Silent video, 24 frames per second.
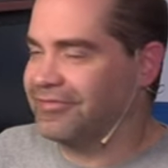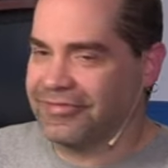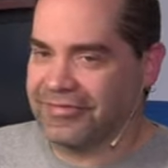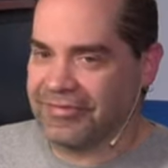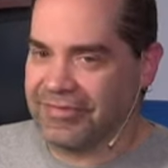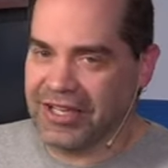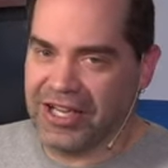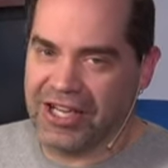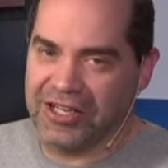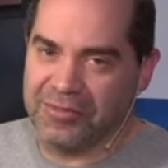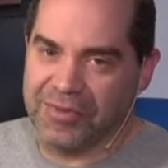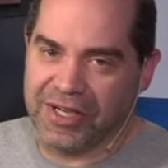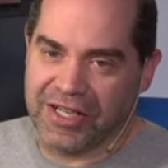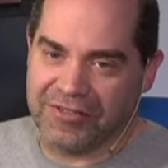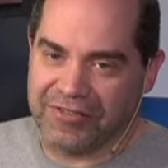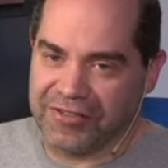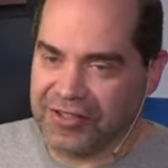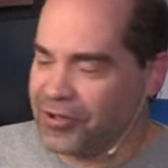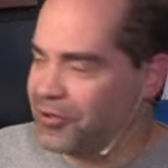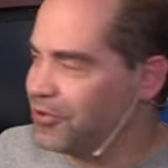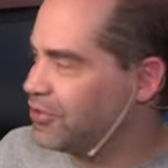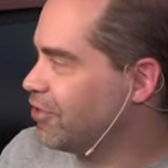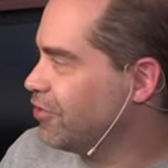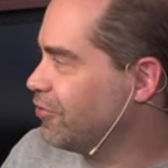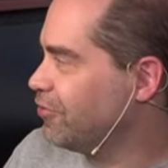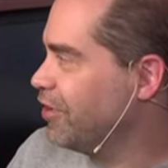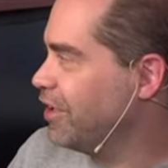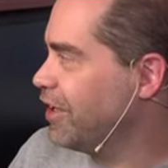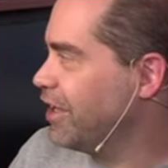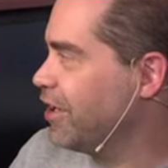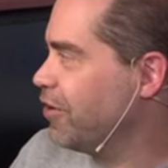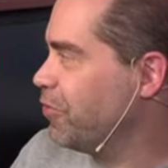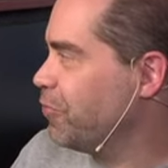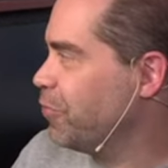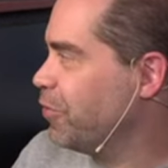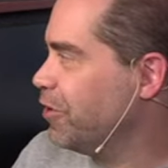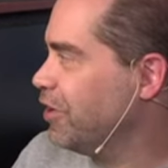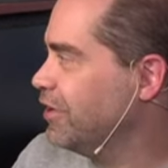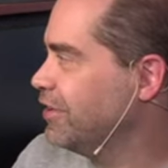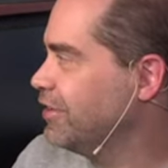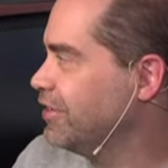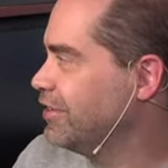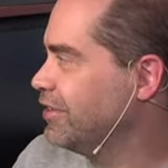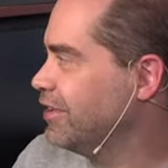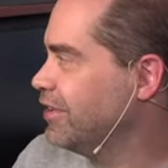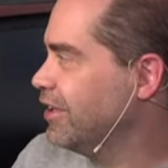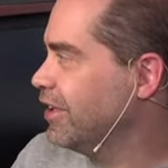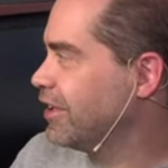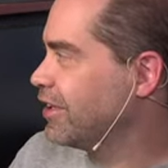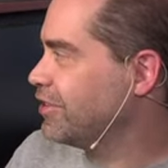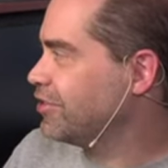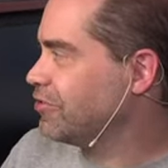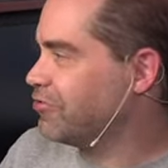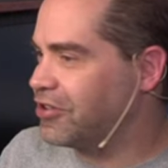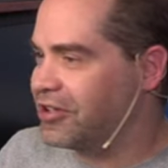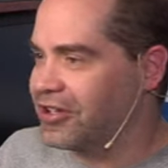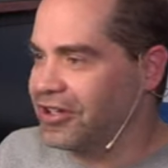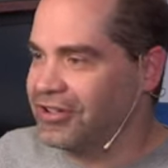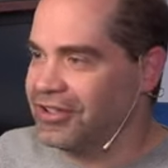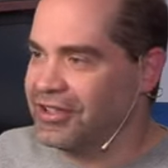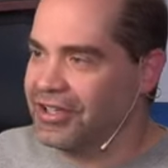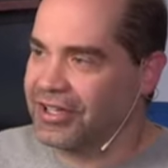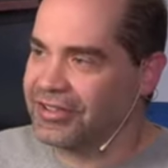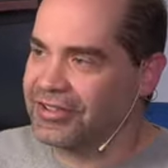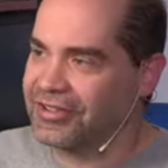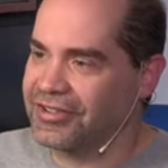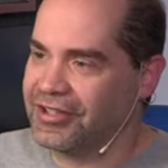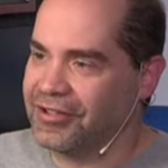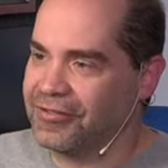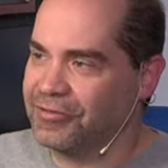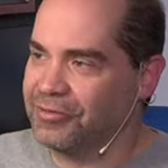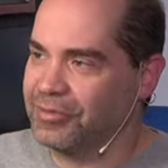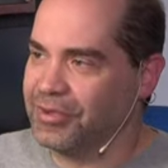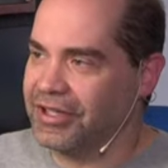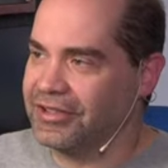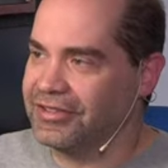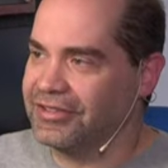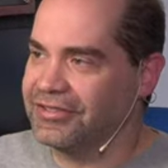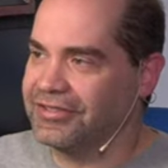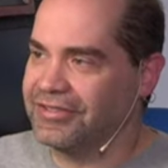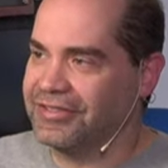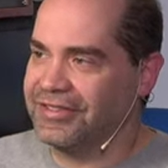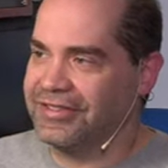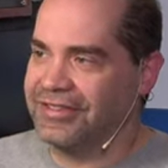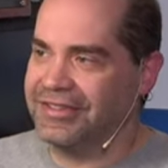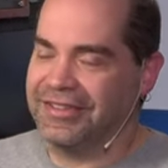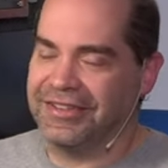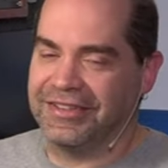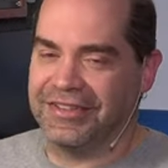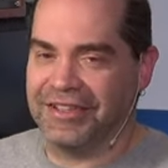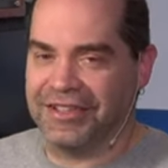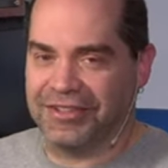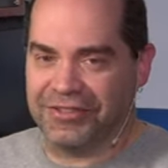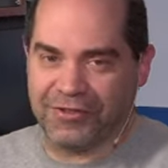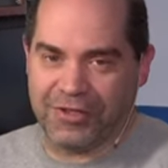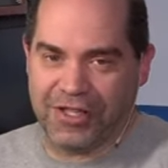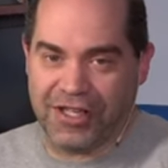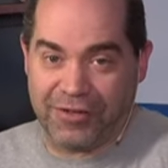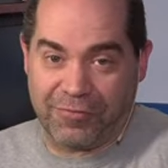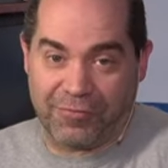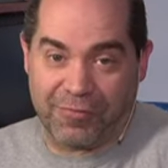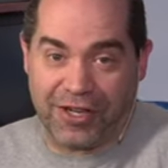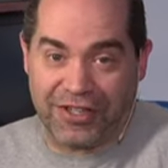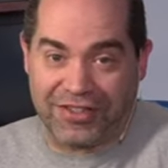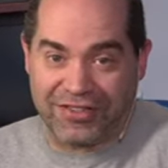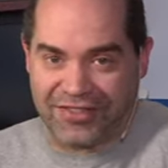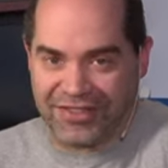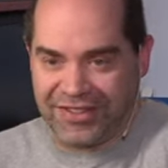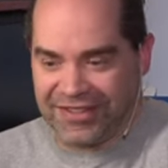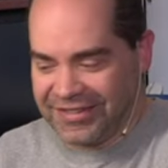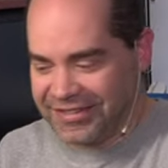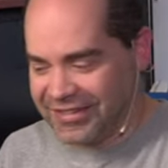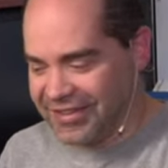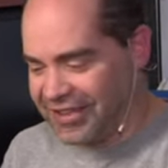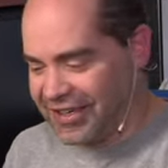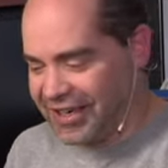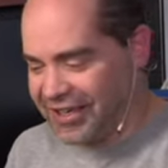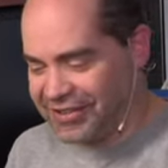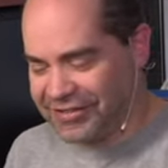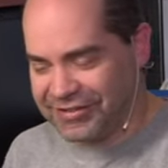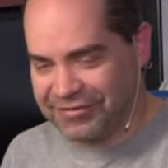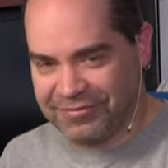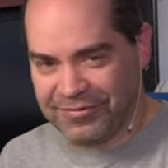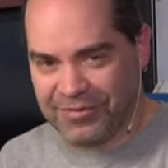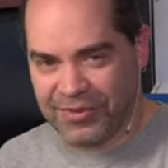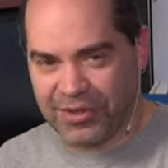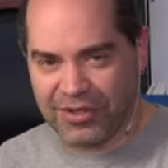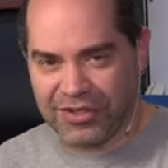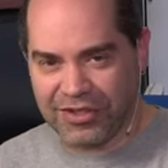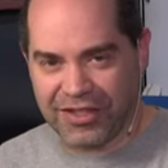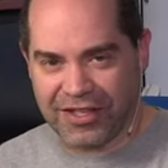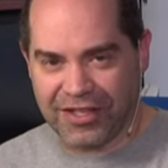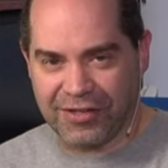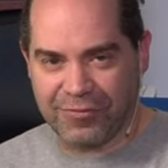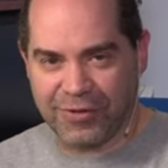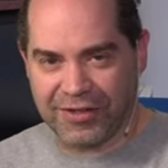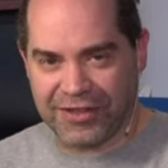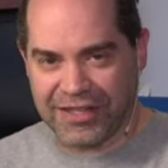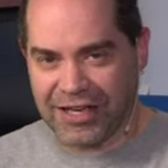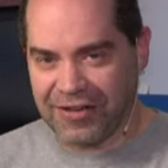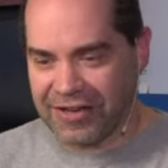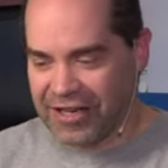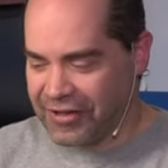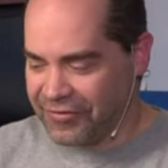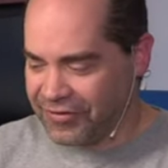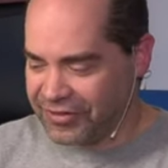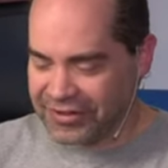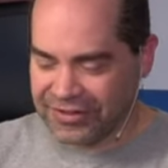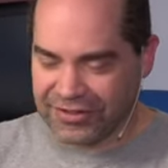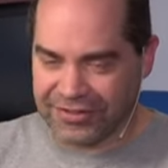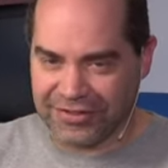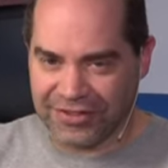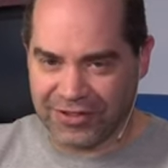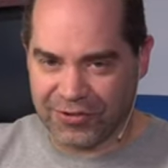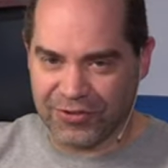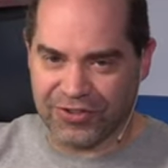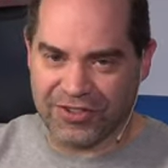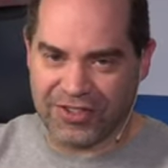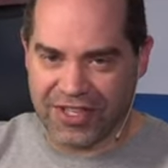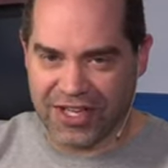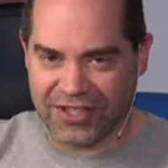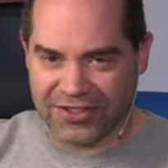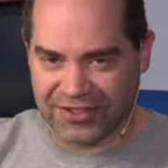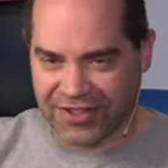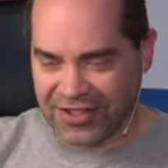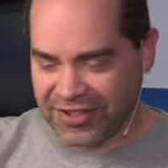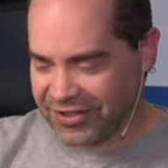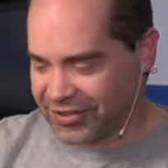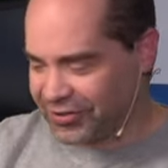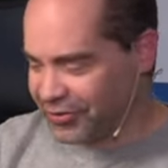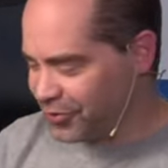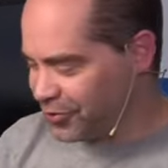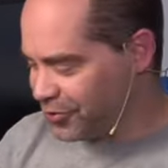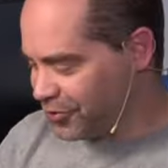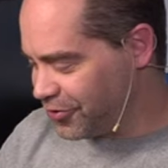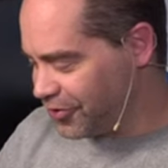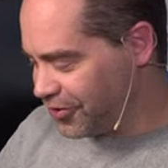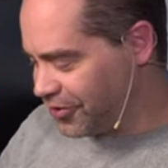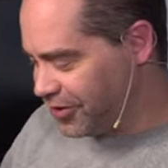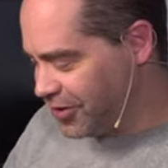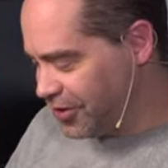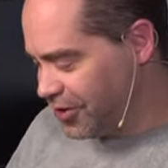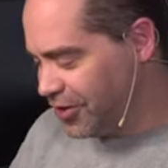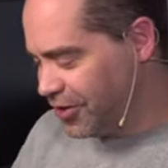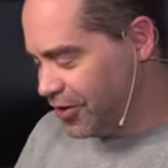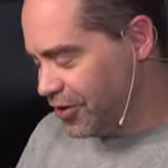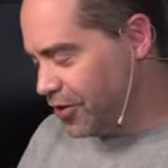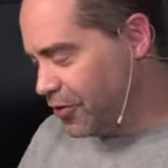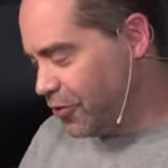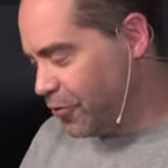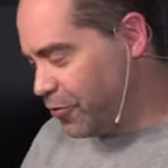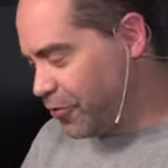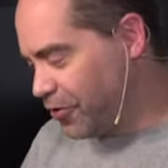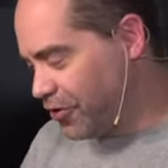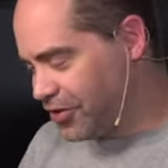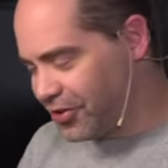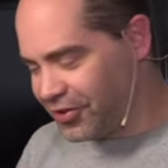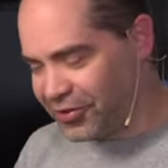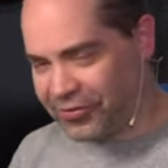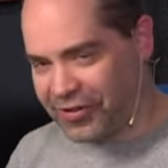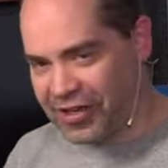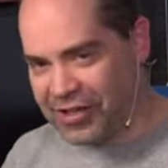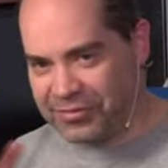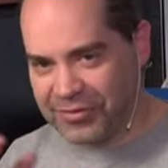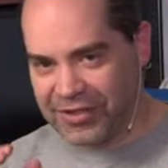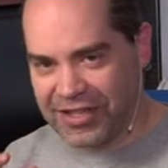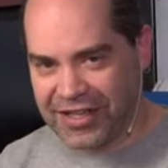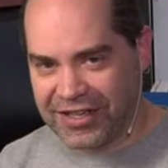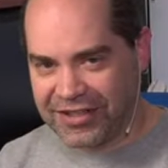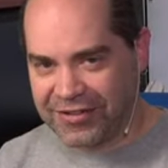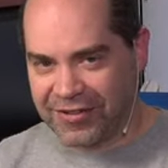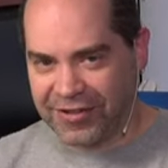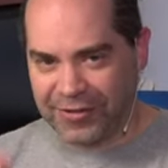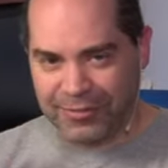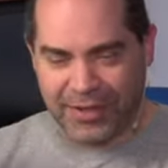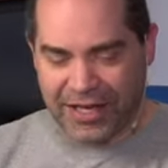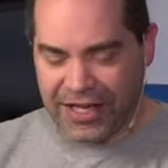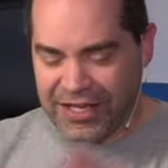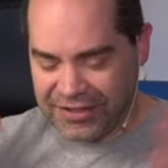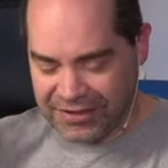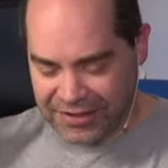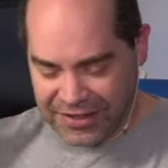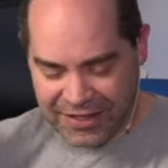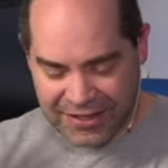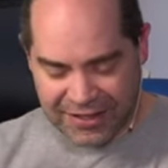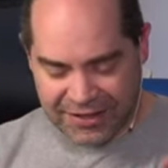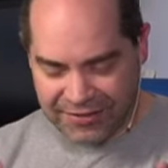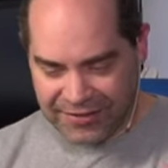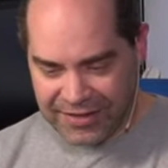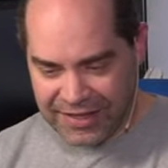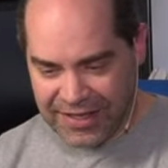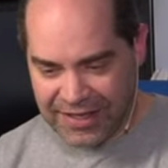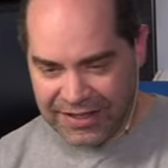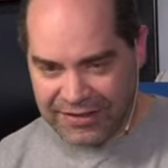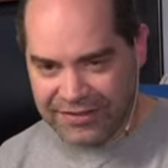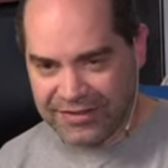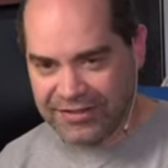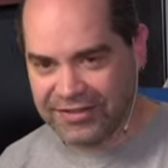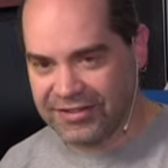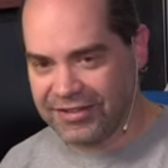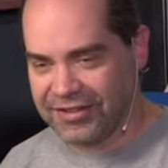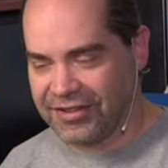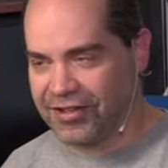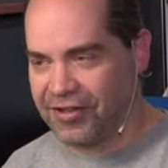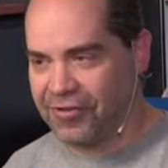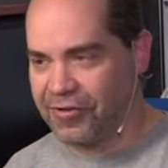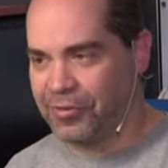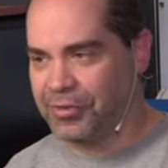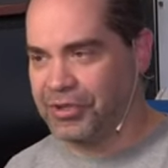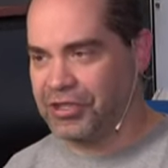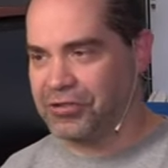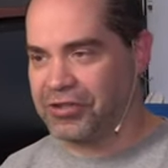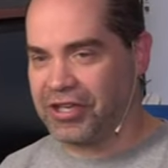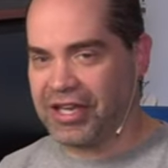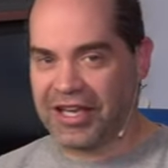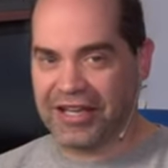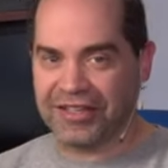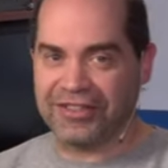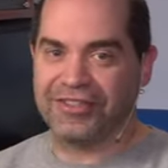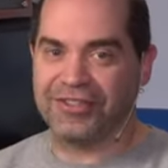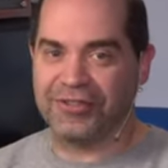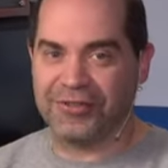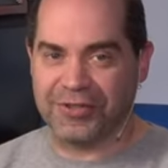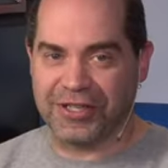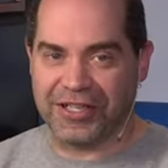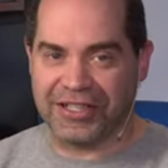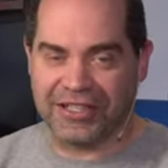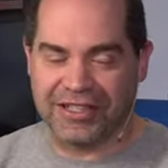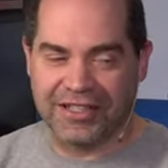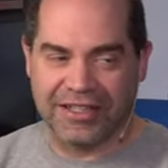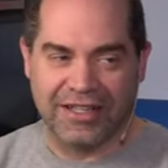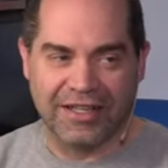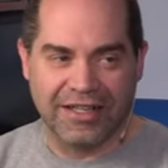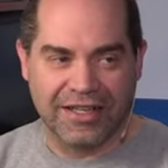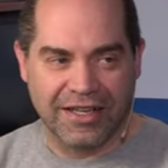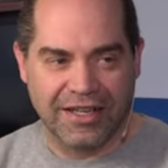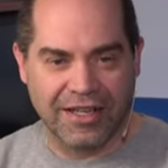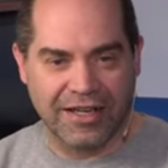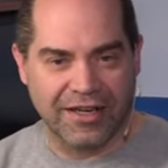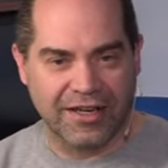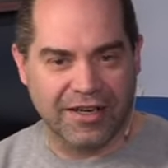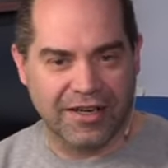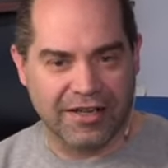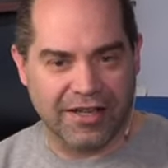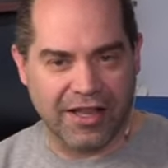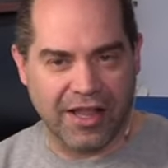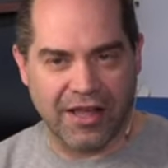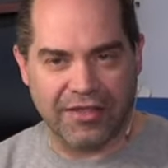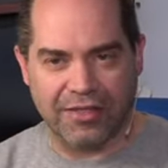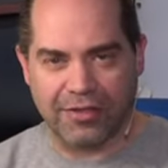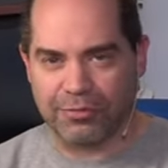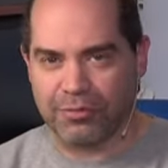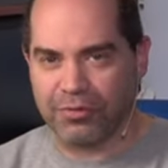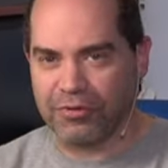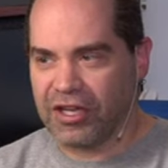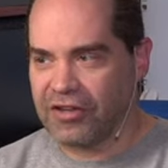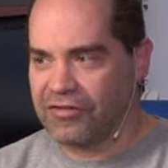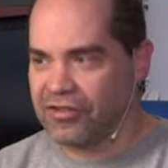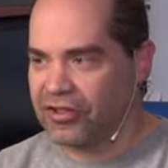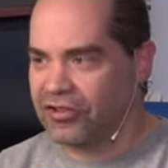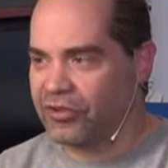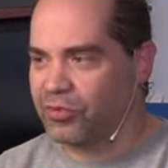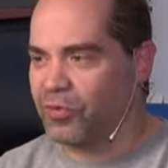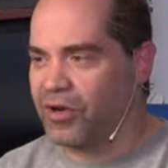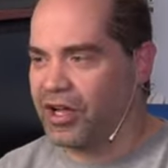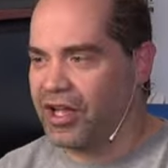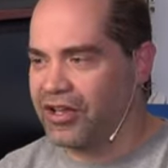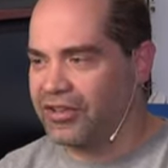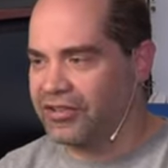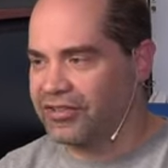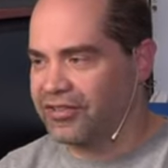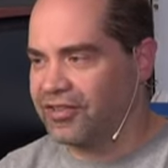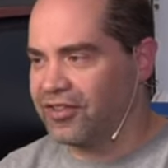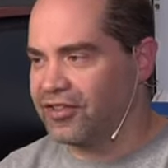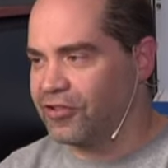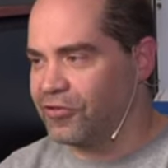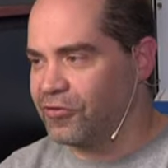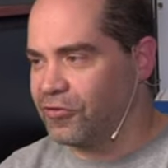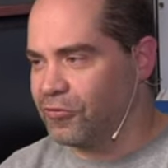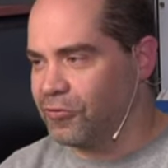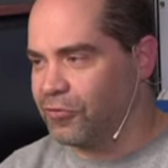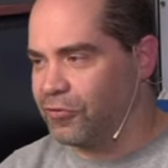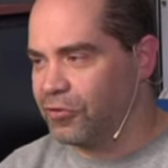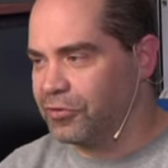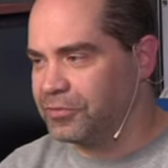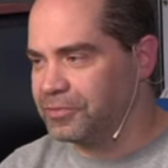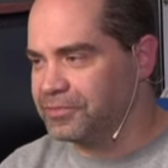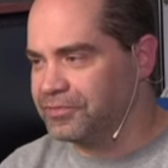automatically goes to layout one, and I can click on the execute button, and, and, and it runs it. And I did it without having to use the X-Keys controller or the Stream Deck or Companion, any of that. So I mean, you can do it, uh, and I th believe there's ways to do